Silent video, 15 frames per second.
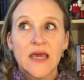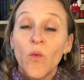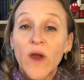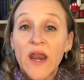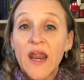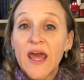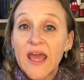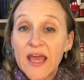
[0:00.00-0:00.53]

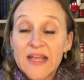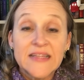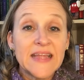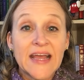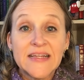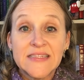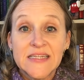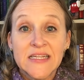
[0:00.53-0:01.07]
when
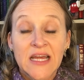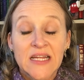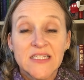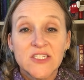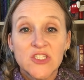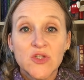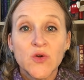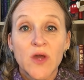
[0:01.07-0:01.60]

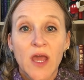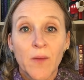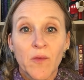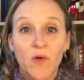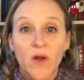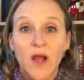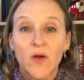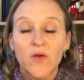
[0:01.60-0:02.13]
1992 came
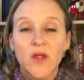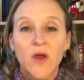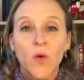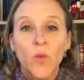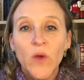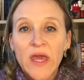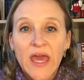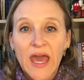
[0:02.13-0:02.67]
around,
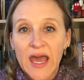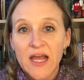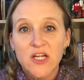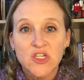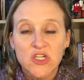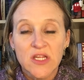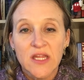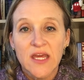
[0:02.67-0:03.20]
we
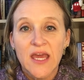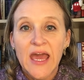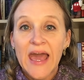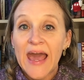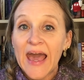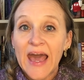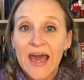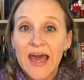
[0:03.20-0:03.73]
actually
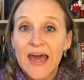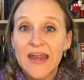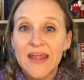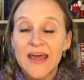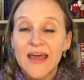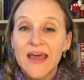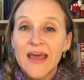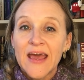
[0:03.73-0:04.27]

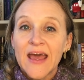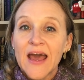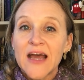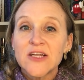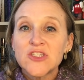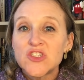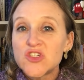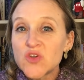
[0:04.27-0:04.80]
had
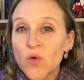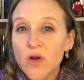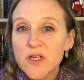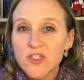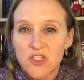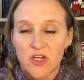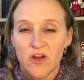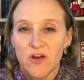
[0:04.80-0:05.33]
a
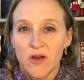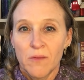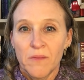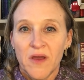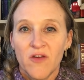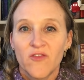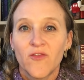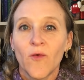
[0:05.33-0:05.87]

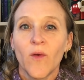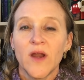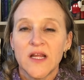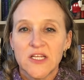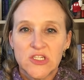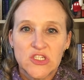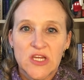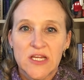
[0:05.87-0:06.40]
short-term foreign
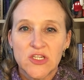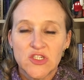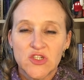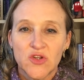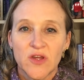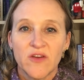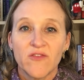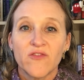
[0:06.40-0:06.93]
exchange
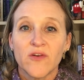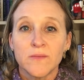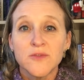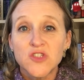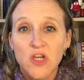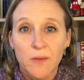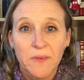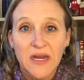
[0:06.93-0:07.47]
student from
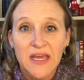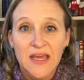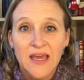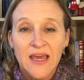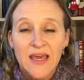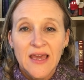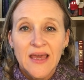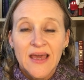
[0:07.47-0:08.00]

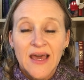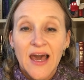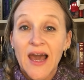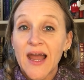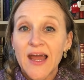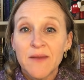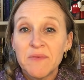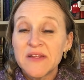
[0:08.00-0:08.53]
Germany.
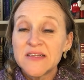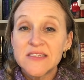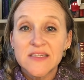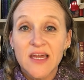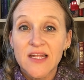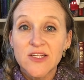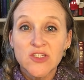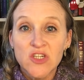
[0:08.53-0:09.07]
I had been
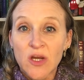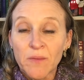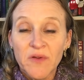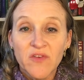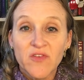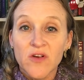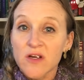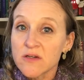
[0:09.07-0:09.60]
studying
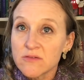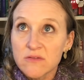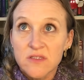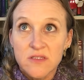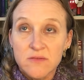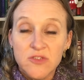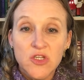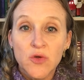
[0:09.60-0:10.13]
German for
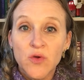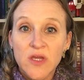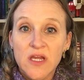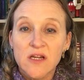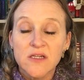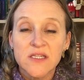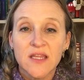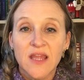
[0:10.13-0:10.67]
two
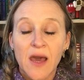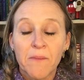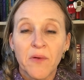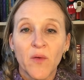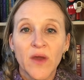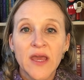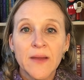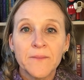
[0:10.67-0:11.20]
years at that
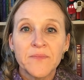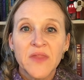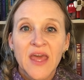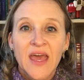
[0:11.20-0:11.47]
point,